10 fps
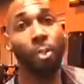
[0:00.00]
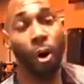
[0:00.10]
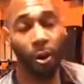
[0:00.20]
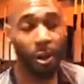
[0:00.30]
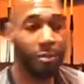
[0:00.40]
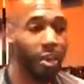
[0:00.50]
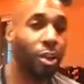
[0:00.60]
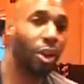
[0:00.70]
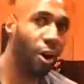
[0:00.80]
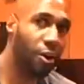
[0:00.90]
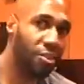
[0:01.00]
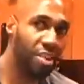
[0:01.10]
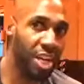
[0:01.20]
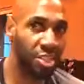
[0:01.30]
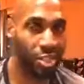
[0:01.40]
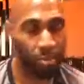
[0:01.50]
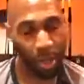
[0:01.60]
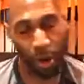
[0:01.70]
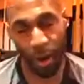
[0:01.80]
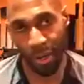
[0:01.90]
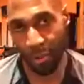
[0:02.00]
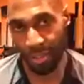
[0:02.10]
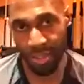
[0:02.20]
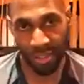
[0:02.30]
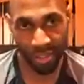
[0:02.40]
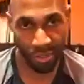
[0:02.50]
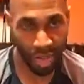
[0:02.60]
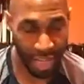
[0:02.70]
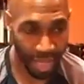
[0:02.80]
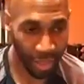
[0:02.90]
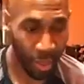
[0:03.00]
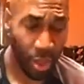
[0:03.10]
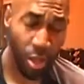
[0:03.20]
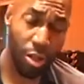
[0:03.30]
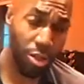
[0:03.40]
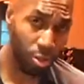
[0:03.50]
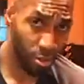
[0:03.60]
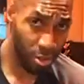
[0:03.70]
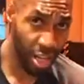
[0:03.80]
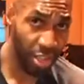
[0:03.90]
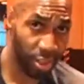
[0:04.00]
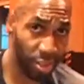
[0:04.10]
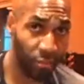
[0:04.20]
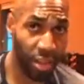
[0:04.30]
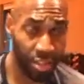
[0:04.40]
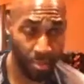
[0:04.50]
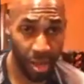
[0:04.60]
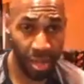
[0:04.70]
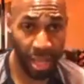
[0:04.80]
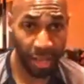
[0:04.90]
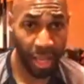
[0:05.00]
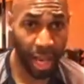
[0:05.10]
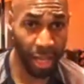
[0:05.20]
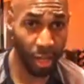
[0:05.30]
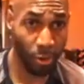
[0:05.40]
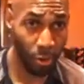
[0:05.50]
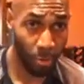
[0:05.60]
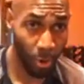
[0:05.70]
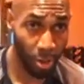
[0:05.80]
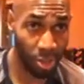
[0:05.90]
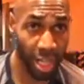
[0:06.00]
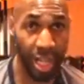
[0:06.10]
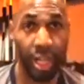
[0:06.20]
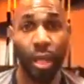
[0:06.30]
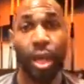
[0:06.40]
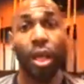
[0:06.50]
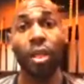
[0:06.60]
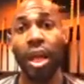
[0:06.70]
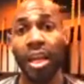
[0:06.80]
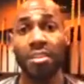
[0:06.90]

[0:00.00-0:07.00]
The bulk, the longer sessions were the cardio and resistance training, the shorter sessions of flexibility and the neuromotor training.